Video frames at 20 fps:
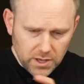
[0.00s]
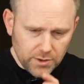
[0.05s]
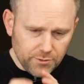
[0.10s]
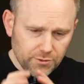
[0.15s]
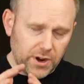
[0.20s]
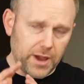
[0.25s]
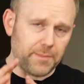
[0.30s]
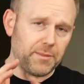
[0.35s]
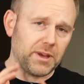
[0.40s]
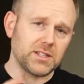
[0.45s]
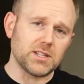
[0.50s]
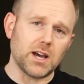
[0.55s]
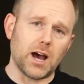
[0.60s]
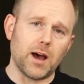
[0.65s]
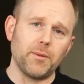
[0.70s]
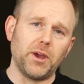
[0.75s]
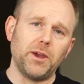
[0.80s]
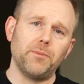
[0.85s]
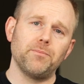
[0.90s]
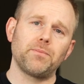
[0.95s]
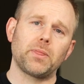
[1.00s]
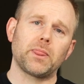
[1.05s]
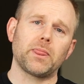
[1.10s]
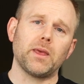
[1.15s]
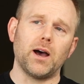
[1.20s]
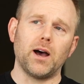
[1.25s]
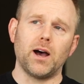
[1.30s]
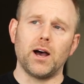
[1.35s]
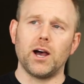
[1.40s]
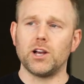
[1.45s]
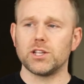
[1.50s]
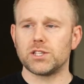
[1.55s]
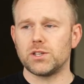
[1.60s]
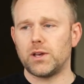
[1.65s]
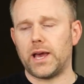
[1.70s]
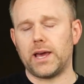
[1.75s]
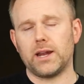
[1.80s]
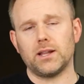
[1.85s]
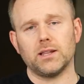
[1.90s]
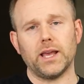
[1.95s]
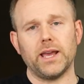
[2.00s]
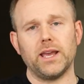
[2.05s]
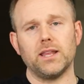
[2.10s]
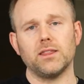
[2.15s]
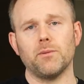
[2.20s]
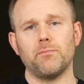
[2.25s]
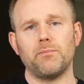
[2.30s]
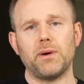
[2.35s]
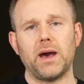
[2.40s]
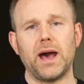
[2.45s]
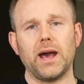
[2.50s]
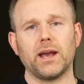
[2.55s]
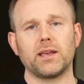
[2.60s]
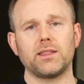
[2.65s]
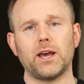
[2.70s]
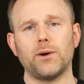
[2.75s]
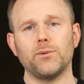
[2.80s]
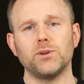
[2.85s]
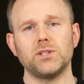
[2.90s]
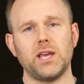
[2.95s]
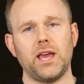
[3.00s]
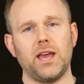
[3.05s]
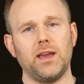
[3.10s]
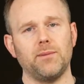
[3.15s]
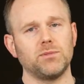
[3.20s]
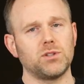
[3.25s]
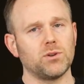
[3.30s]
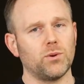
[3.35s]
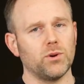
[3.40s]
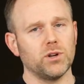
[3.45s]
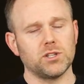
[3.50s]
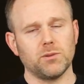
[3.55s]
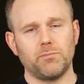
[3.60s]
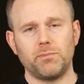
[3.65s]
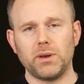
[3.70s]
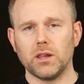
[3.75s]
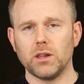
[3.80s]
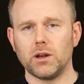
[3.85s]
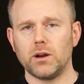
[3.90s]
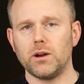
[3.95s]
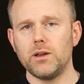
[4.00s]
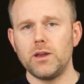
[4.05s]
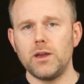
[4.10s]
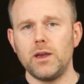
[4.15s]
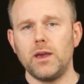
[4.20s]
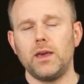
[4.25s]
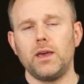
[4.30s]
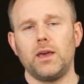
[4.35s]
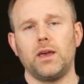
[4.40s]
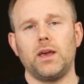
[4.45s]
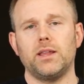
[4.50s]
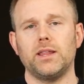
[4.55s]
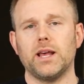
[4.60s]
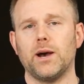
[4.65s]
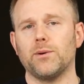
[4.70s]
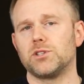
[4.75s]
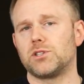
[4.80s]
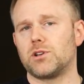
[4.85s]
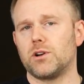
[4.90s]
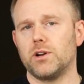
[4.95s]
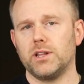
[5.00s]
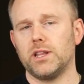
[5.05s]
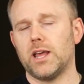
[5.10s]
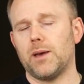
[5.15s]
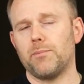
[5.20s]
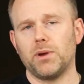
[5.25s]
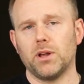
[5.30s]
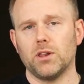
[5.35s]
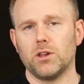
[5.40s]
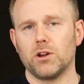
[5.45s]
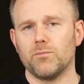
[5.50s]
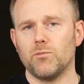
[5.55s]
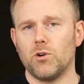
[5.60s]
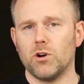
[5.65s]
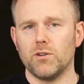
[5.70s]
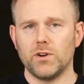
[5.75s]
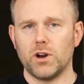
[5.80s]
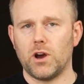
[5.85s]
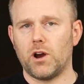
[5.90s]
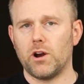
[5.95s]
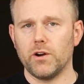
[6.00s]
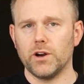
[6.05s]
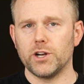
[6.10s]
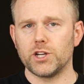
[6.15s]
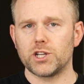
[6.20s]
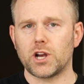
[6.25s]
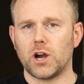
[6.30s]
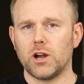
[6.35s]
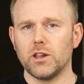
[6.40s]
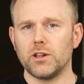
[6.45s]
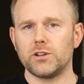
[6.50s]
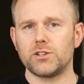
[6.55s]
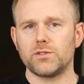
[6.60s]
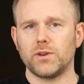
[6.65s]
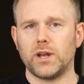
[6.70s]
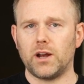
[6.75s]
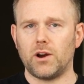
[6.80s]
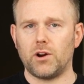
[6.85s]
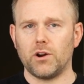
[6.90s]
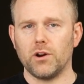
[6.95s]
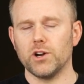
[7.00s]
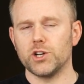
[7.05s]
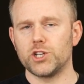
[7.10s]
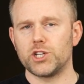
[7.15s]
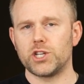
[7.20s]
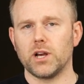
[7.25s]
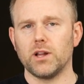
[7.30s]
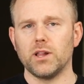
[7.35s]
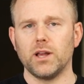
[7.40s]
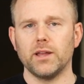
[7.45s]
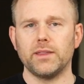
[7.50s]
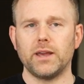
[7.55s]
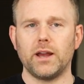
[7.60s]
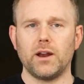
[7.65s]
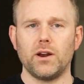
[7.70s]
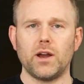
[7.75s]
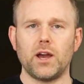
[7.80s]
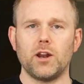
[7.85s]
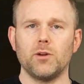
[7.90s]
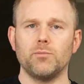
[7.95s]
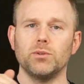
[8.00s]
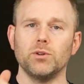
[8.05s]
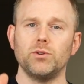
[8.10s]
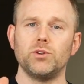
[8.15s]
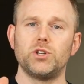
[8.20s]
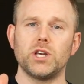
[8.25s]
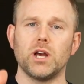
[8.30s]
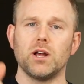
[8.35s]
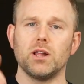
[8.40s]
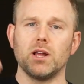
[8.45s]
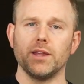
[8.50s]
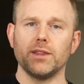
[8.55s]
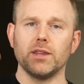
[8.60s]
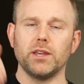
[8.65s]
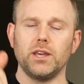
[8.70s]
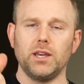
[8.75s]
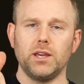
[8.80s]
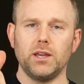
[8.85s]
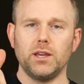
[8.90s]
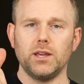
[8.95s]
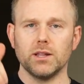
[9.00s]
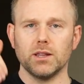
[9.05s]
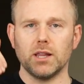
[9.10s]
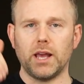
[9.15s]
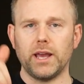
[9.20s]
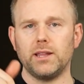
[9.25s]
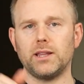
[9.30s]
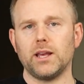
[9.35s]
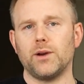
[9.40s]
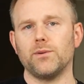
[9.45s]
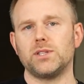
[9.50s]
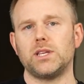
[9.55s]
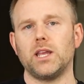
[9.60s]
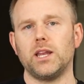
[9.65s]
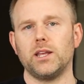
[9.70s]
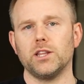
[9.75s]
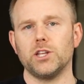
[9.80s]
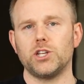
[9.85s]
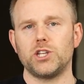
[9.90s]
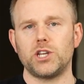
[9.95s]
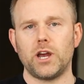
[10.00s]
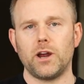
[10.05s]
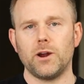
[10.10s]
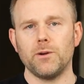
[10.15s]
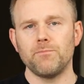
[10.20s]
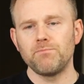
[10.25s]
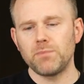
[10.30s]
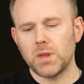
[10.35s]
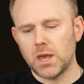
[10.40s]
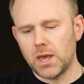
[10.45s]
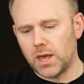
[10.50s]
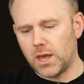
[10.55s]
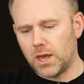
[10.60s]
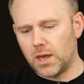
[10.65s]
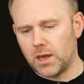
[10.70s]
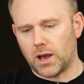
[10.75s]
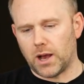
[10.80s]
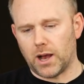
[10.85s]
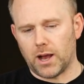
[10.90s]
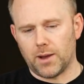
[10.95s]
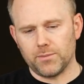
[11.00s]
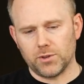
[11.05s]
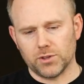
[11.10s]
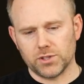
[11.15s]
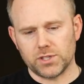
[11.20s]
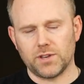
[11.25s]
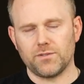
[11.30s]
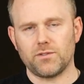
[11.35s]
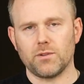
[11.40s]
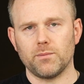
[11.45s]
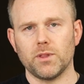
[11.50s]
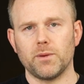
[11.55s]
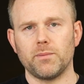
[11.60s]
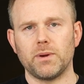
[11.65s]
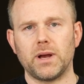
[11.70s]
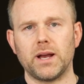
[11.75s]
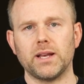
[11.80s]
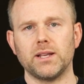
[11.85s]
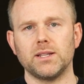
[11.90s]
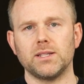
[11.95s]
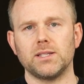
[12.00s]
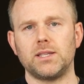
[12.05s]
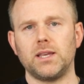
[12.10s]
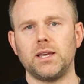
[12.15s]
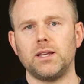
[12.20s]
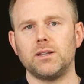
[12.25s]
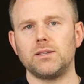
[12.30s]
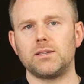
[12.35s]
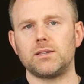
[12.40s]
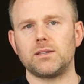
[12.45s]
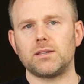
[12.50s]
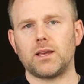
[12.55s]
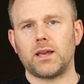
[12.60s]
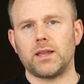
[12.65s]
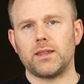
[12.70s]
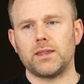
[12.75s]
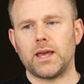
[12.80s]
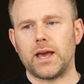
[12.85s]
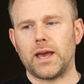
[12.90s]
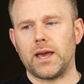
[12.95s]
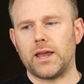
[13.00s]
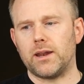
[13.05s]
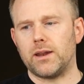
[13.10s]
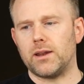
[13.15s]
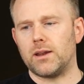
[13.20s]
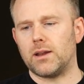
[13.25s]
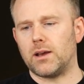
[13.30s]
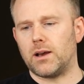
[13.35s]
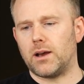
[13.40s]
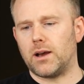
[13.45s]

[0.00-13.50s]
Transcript: framing Tommy. I also had a light in the back that was aimed towards a pillar, and that was turning that pillar more of an orange color. So I had an orange gel on there, I had a blue gel on the light that was hitting the chair. You'll see from the behind the scenes. And then